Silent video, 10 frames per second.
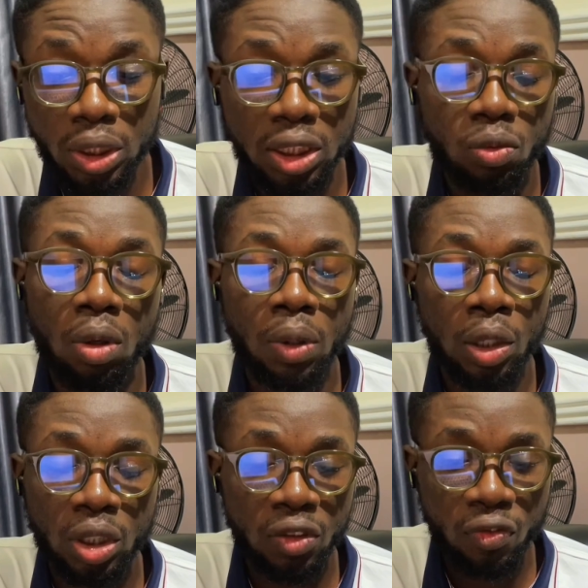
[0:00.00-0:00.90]
is what we're
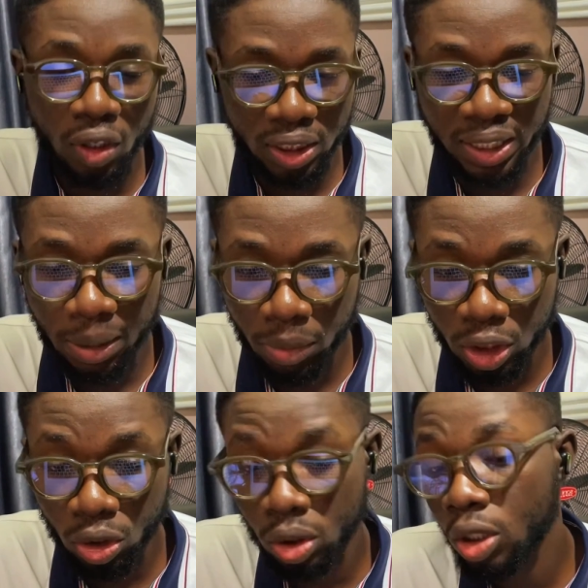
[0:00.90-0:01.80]
looking for, its
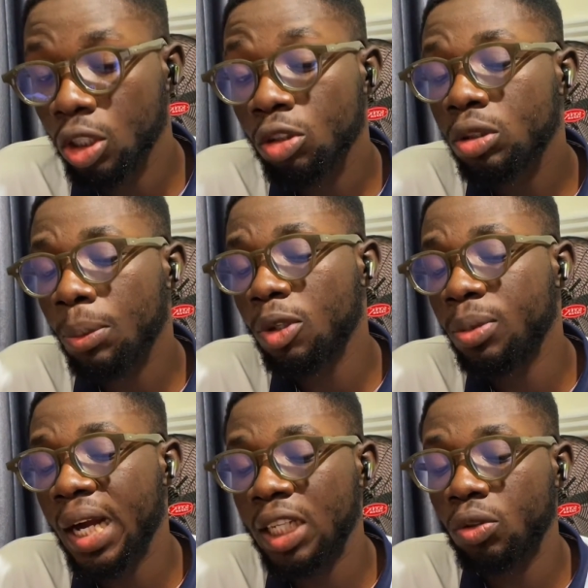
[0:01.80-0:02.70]
dimension. So I'm going to be
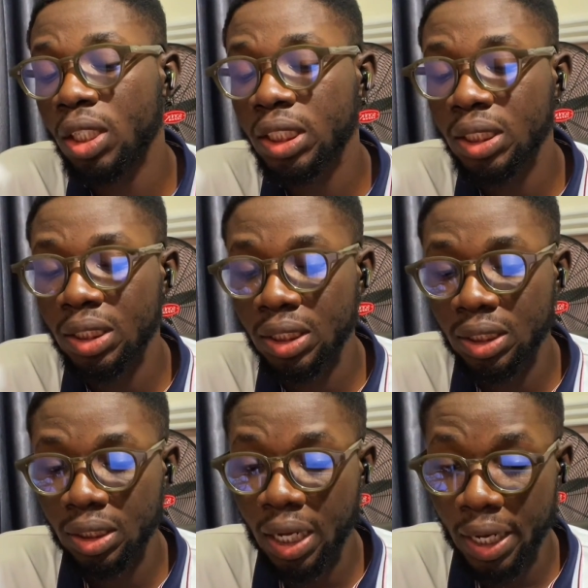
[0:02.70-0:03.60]
isolating this
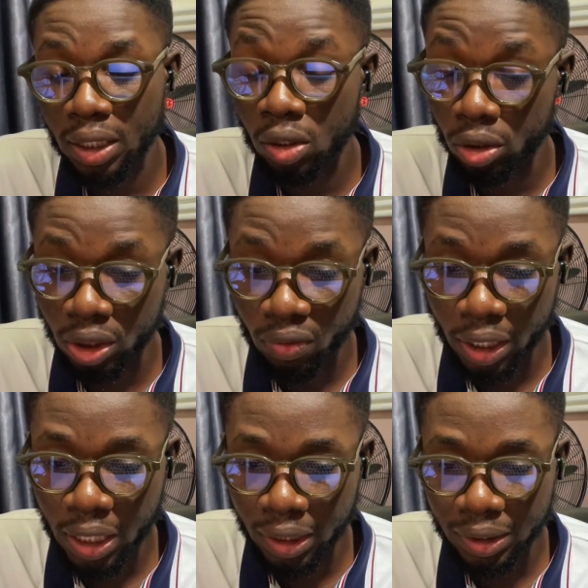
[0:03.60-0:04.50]
guy on the right
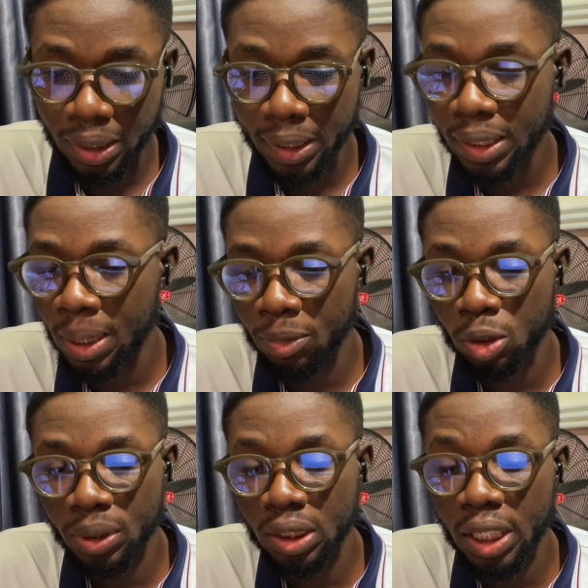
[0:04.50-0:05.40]
hand side. I'm going to
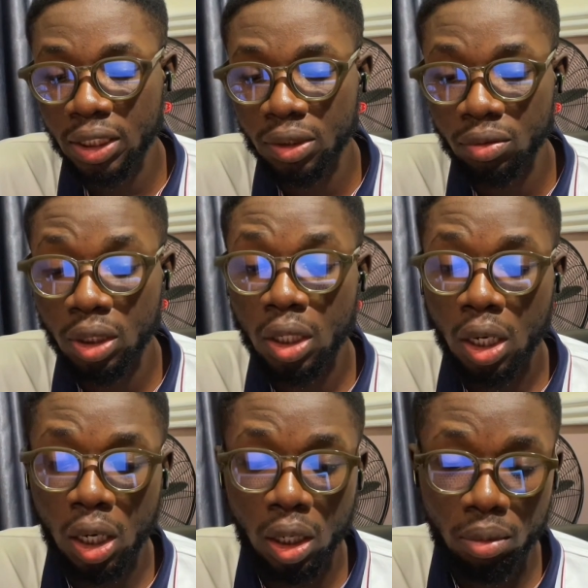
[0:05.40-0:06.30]
be getting
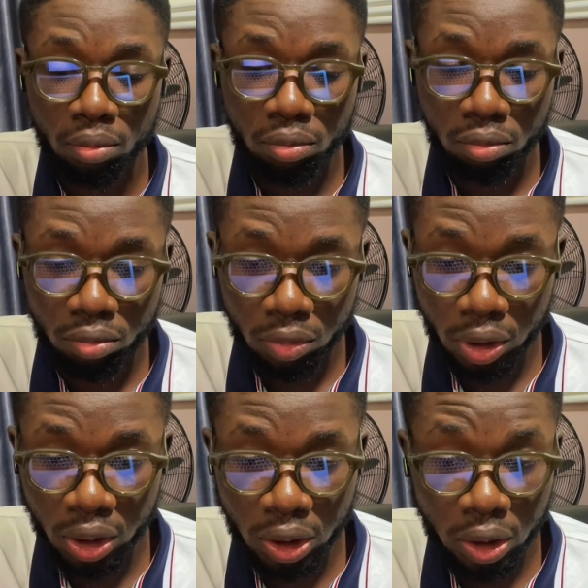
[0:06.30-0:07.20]

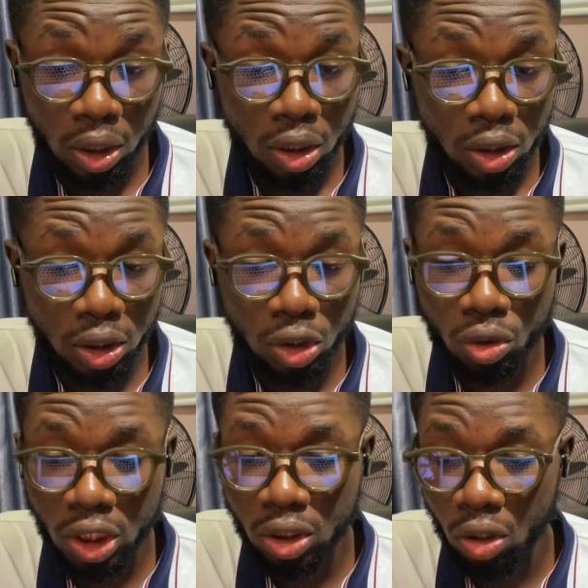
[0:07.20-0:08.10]
the
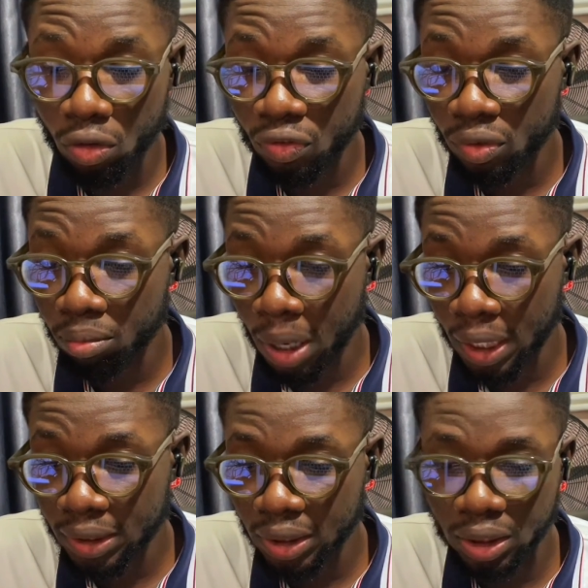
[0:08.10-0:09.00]
unit of
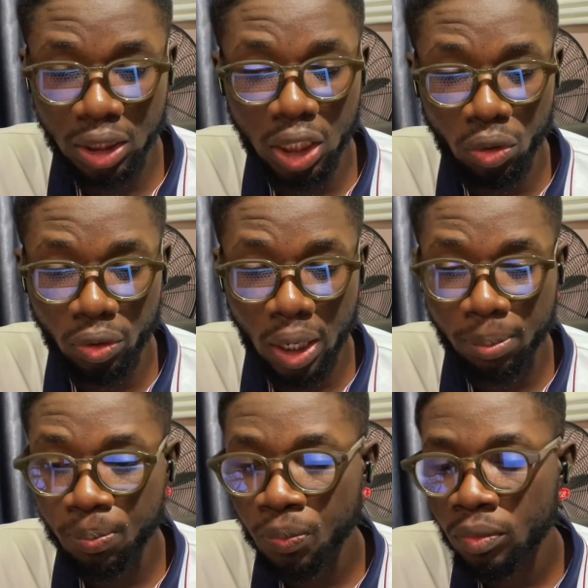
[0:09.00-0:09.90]
mass is
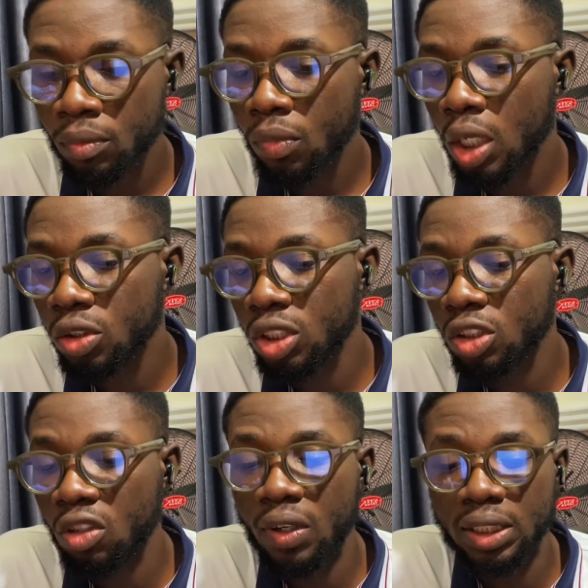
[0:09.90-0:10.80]
kilogram, unit
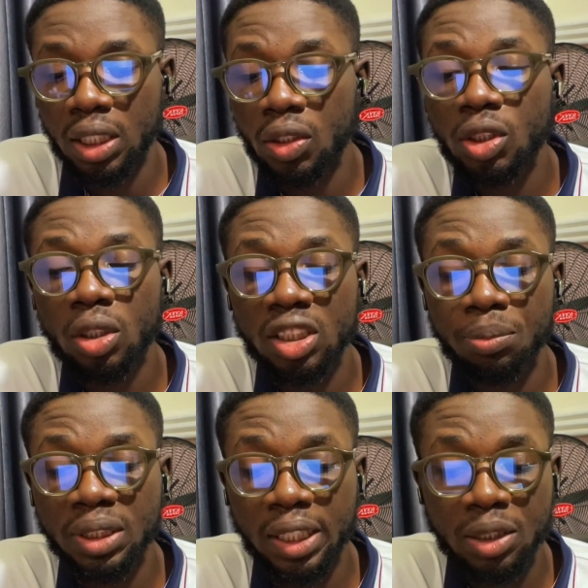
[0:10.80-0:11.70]
of acceleration is
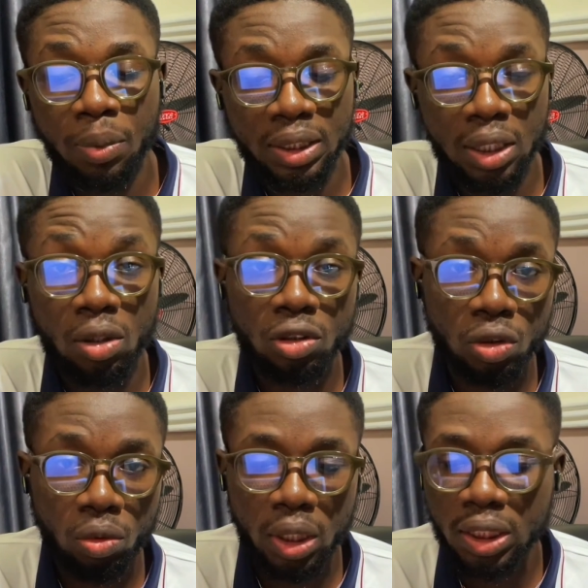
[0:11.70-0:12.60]
meters per second
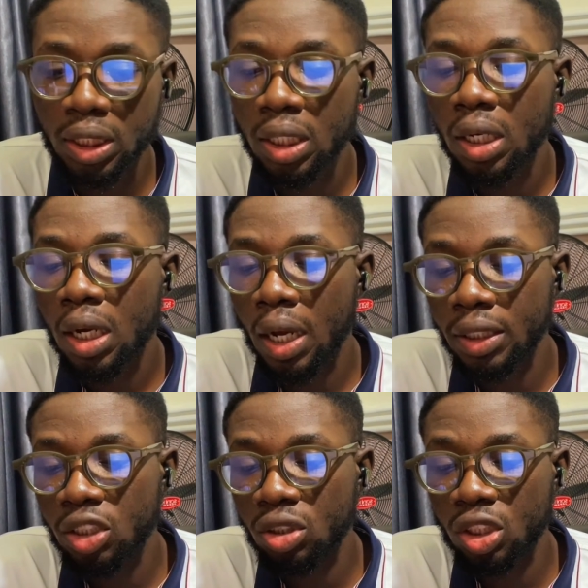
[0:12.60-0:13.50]
squared, and the
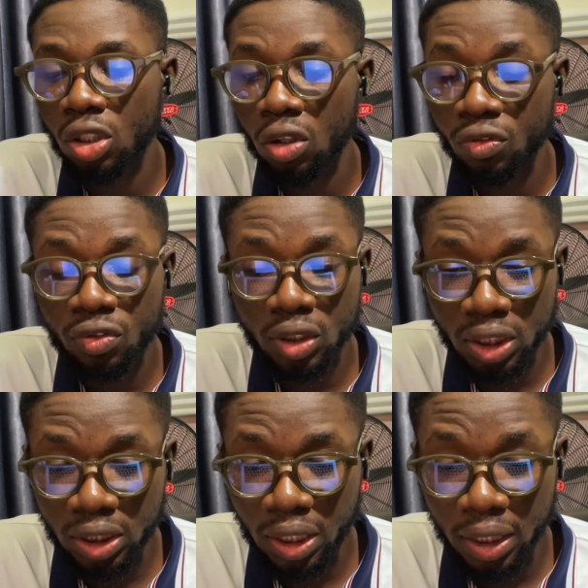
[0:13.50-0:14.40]
unit of
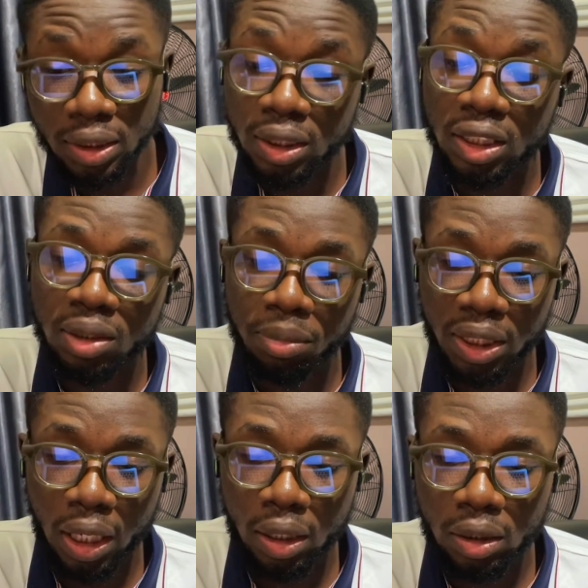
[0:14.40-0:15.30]
distance is meter.